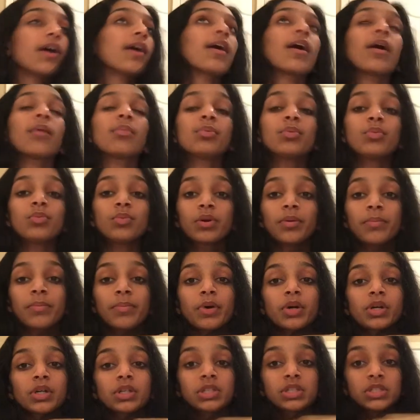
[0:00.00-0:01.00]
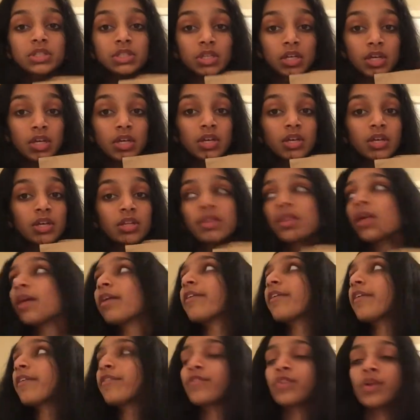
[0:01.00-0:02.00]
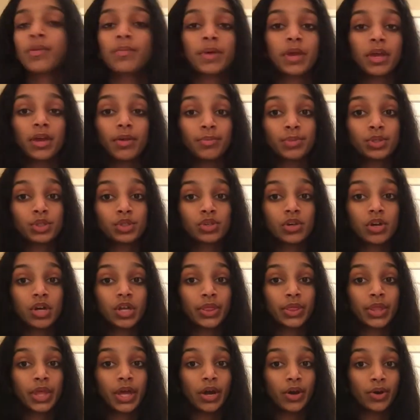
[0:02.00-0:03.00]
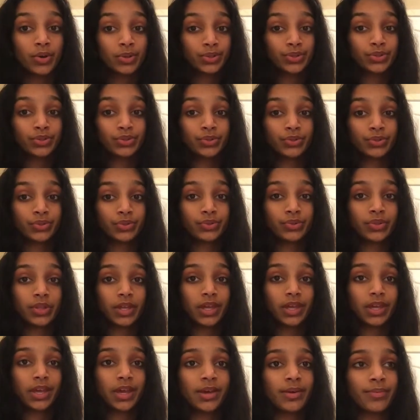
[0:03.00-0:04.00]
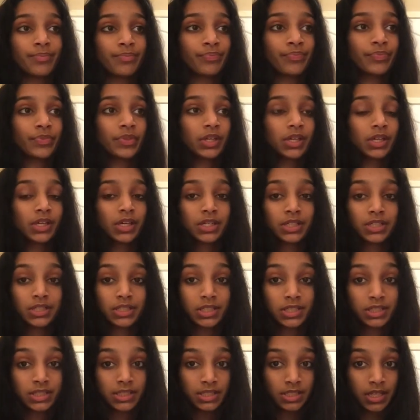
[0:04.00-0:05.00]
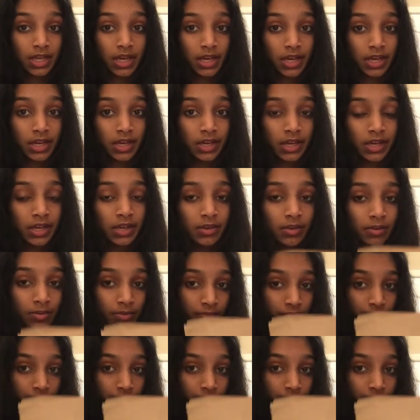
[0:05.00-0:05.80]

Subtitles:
a couple more books that from Amazon that also, they came today.